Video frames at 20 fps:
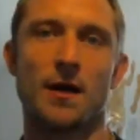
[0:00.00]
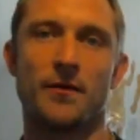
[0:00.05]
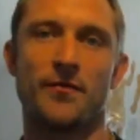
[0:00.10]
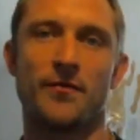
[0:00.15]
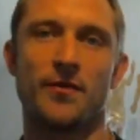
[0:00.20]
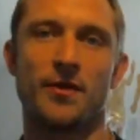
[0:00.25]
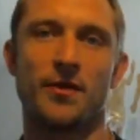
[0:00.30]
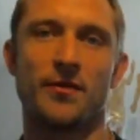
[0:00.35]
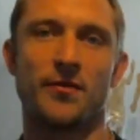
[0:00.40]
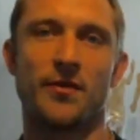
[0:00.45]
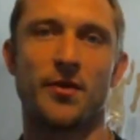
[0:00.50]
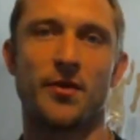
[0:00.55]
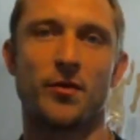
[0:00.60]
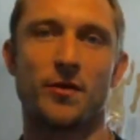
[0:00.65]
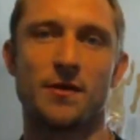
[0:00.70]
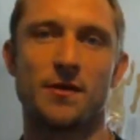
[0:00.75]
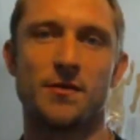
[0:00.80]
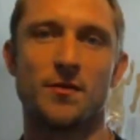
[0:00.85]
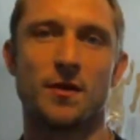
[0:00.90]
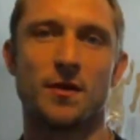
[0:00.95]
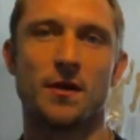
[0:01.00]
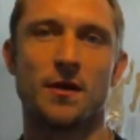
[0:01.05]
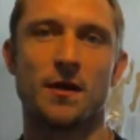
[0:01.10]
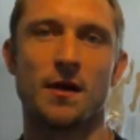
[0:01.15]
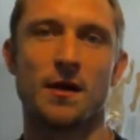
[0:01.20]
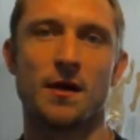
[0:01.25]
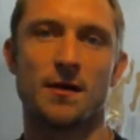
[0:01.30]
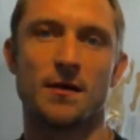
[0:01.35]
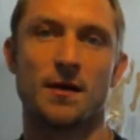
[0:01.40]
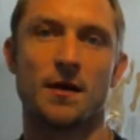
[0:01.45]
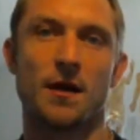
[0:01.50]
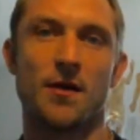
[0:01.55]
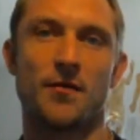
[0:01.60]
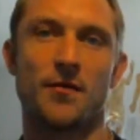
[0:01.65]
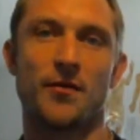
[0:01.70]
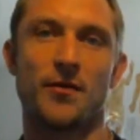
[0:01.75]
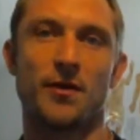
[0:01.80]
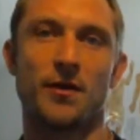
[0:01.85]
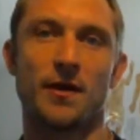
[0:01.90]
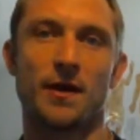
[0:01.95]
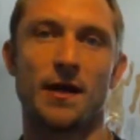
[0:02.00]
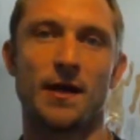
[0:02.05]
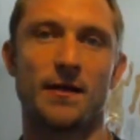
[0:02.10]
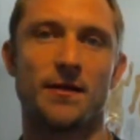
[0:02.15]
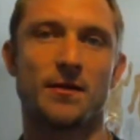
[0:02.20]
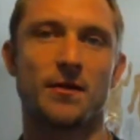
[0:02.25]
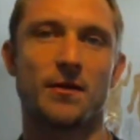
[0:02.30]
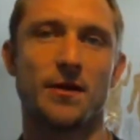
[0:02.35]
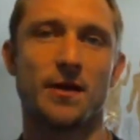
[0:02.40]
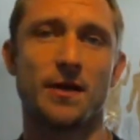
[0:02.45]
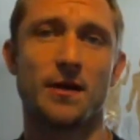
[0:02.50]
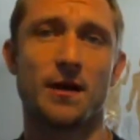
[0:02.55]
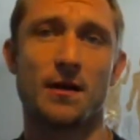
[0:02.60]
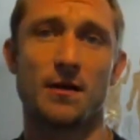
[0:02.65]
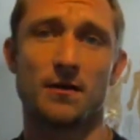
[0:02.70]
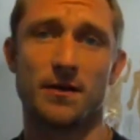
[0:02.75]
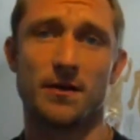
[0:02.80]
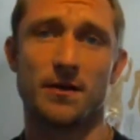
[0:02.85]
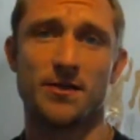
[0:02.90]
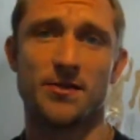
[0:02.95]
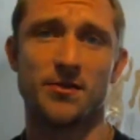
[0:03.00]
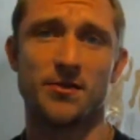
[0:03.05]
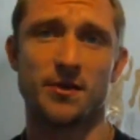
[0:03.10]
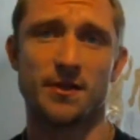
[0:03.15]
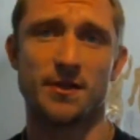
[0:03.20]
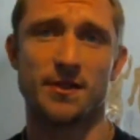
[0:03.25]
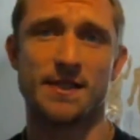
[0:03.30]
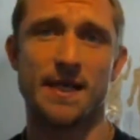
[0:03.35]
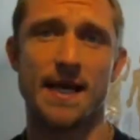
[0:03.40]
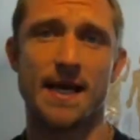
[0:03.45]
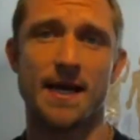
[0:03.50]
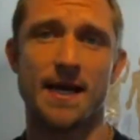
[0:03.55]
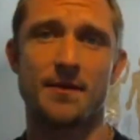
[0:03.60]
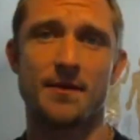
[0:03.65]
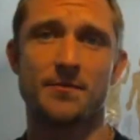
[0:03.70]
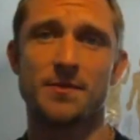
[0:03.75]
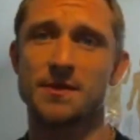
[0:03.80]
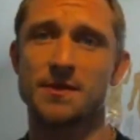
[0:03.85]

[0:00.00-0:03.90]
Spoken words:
For your viewers, we're going to offer a $30 initial exam.